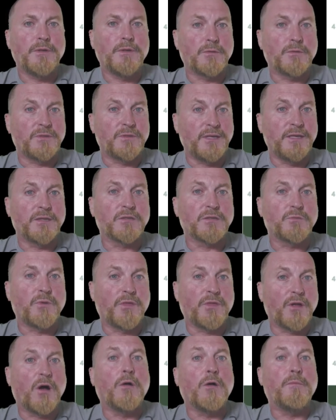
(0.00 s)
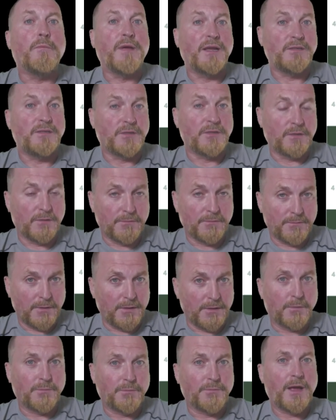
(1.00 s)
deals with all major,
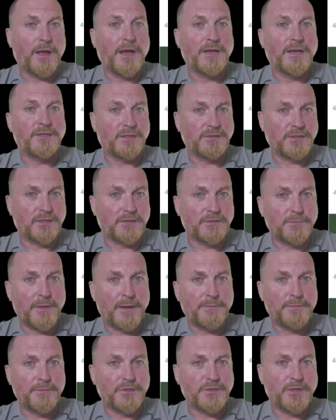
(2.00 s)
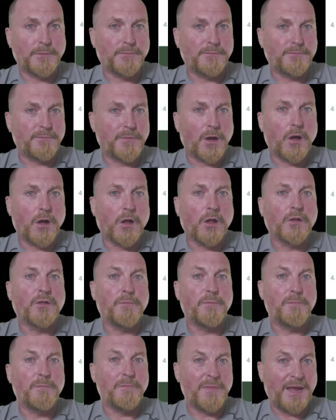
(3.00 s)
has as its membership all of the
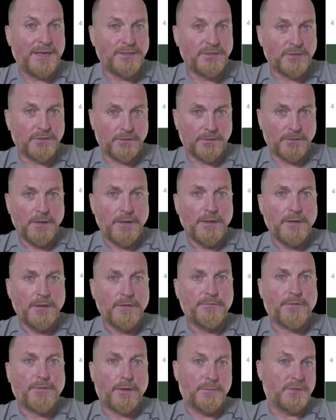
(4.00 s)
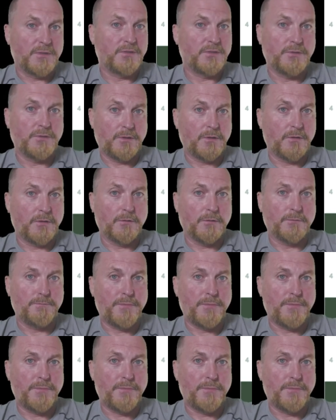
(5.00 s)
major pharmaceutical,